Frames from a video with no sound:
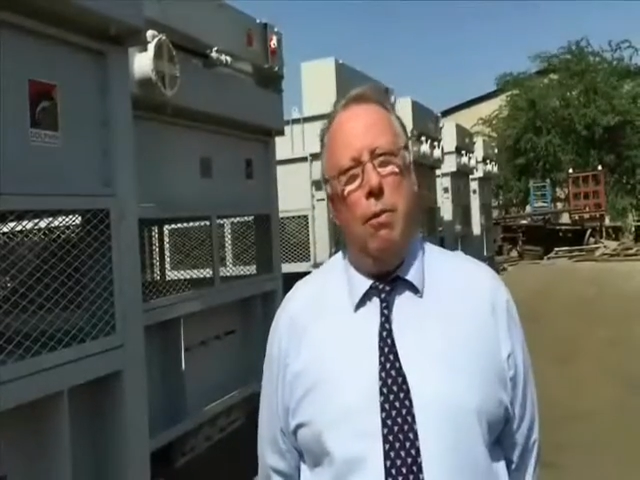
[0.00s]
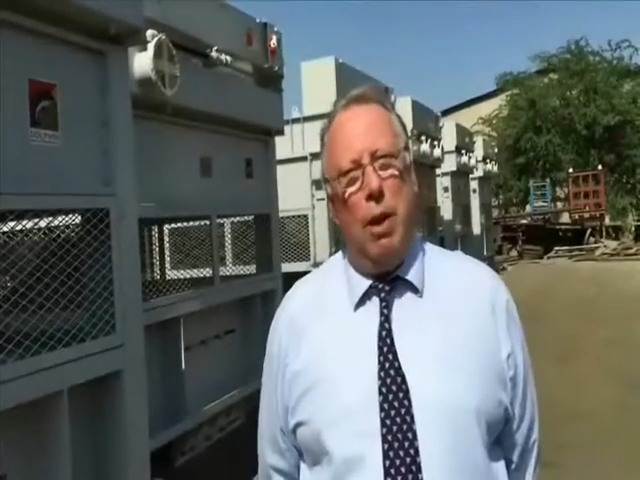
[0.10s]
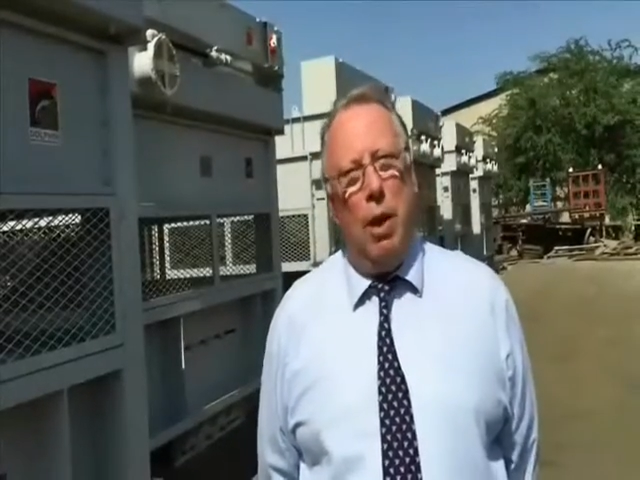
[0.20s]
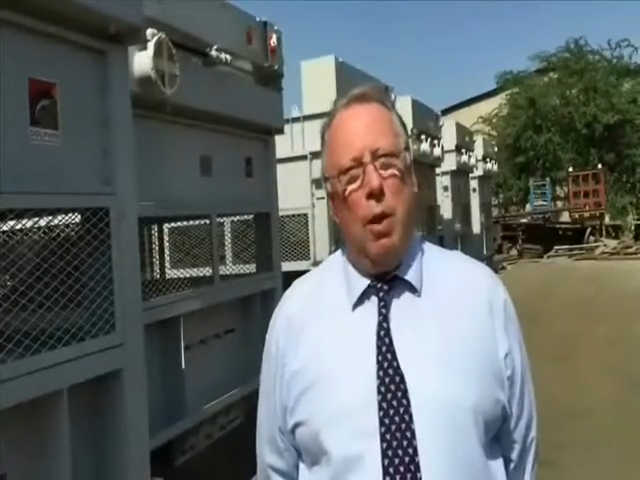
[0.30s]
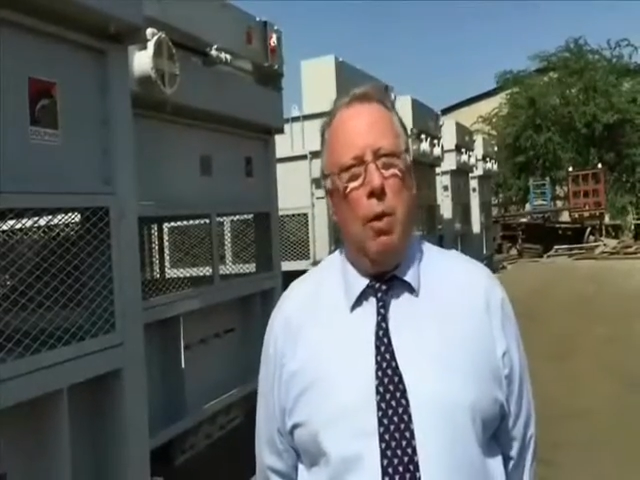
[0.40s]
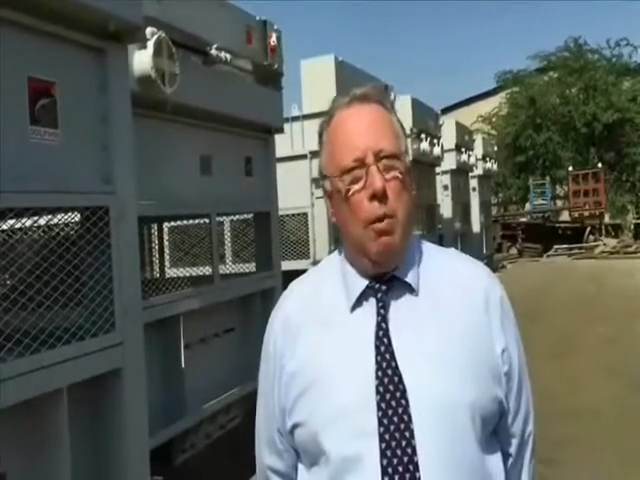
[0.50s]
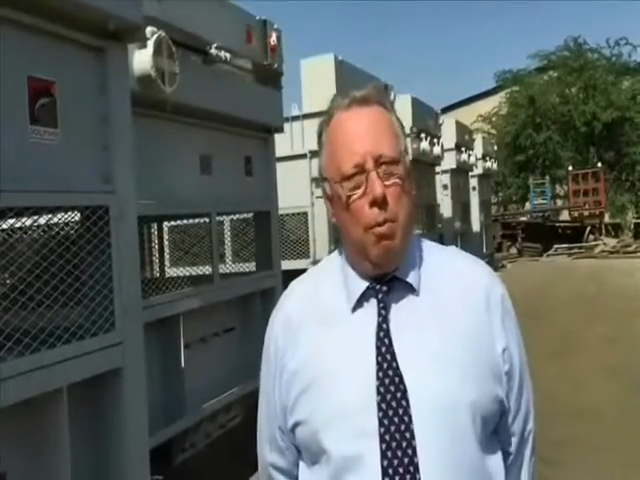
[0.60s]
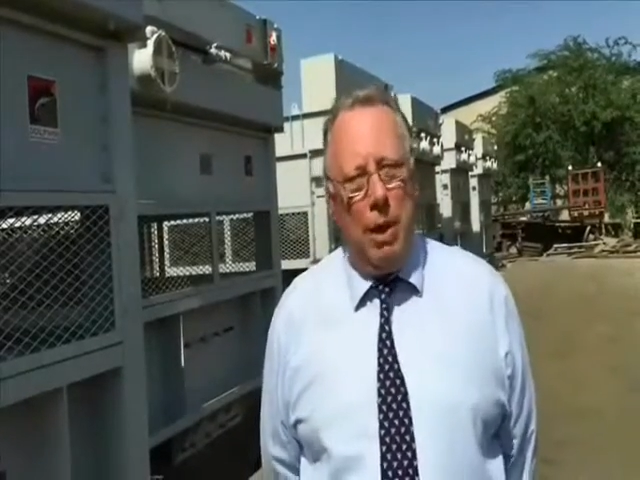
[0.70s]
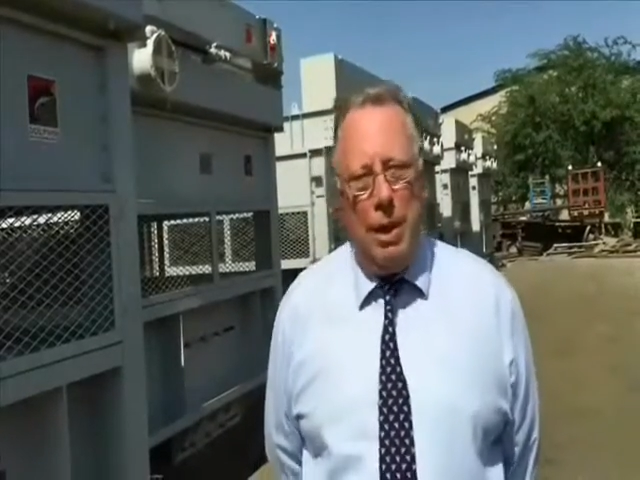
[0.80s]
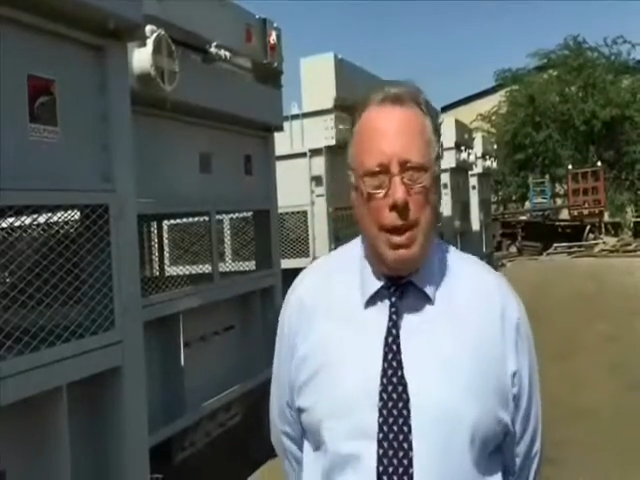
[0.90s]
video
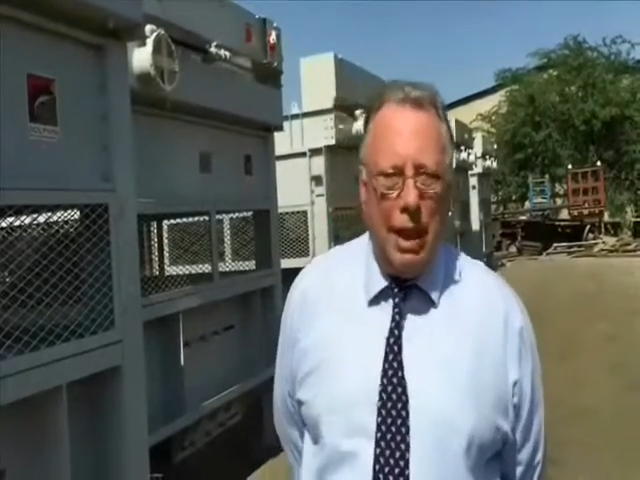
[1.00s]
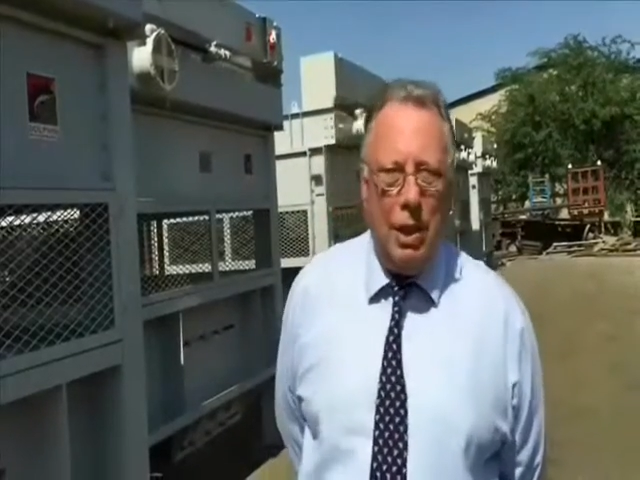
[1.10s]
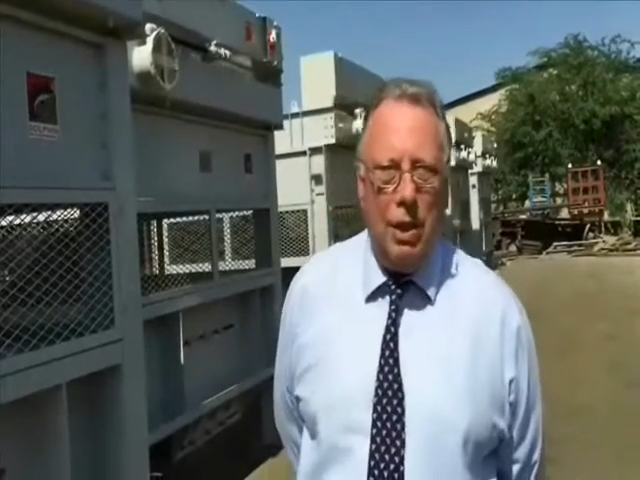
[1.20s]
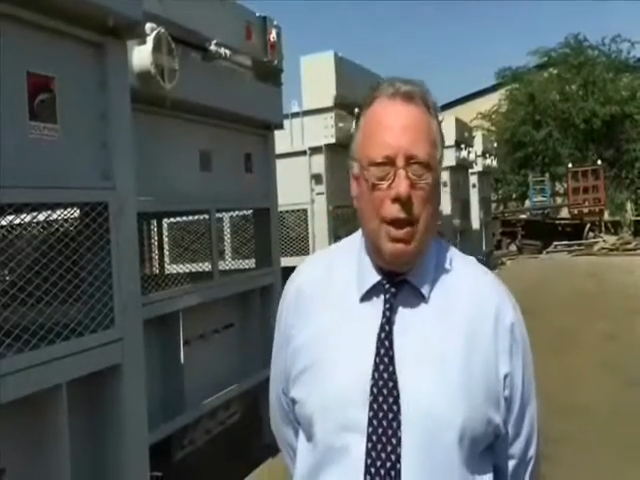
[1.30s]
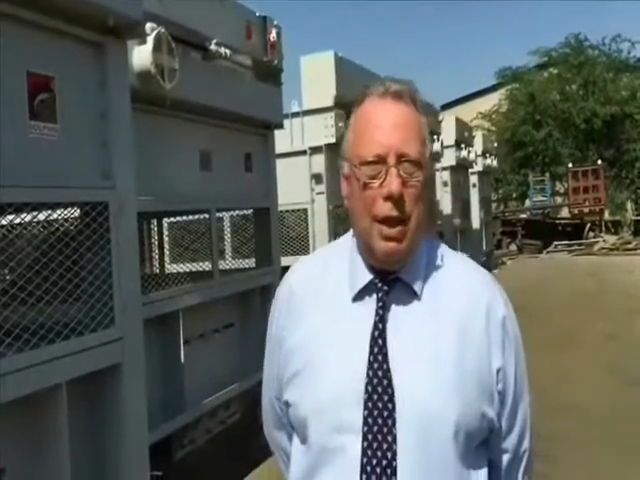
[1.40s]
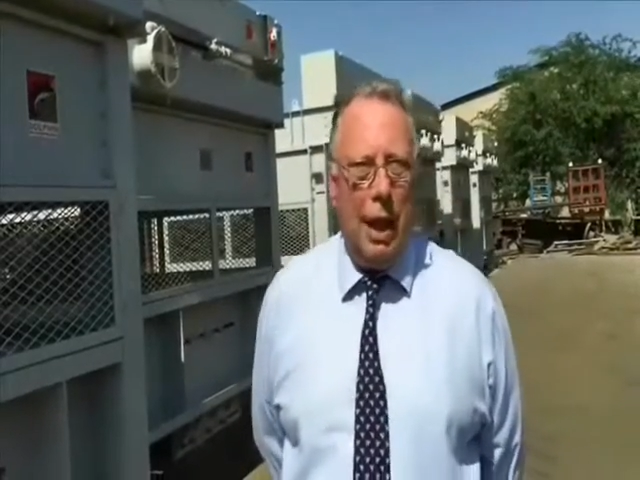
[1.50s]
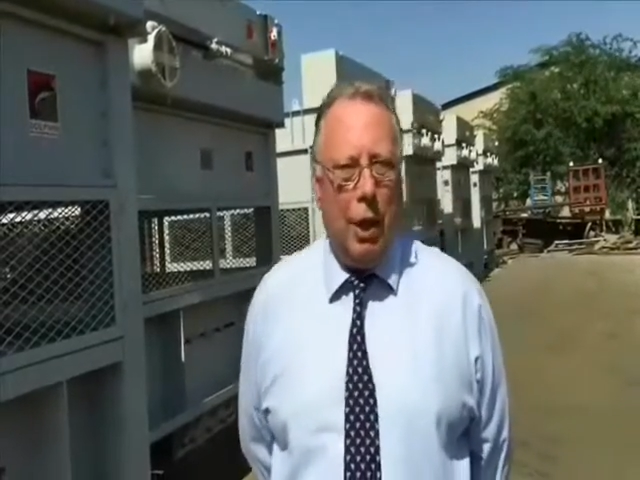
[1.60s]
presentation.